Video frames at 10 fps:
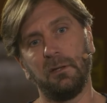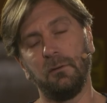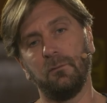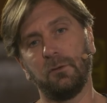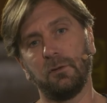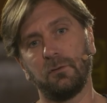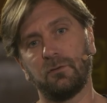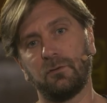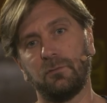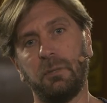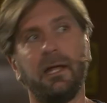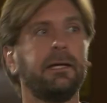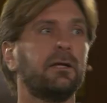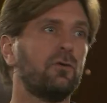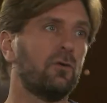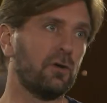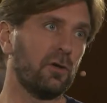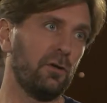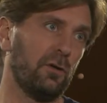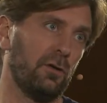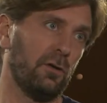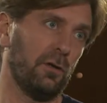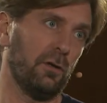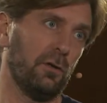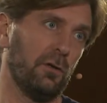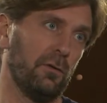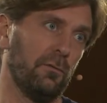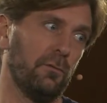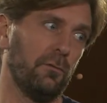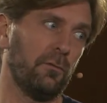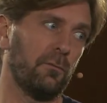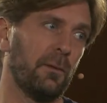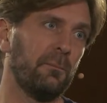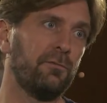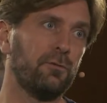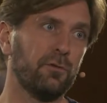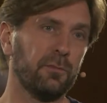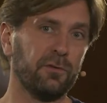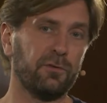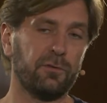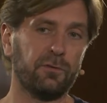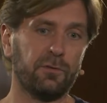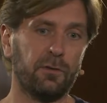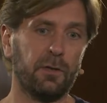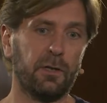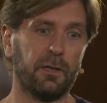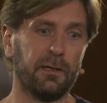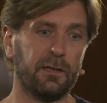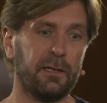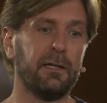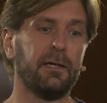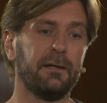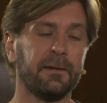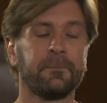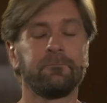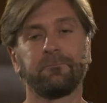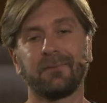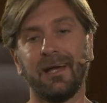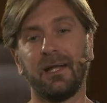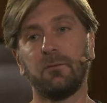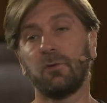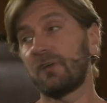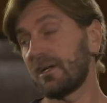He was playing a dog from one performance that he did. And it was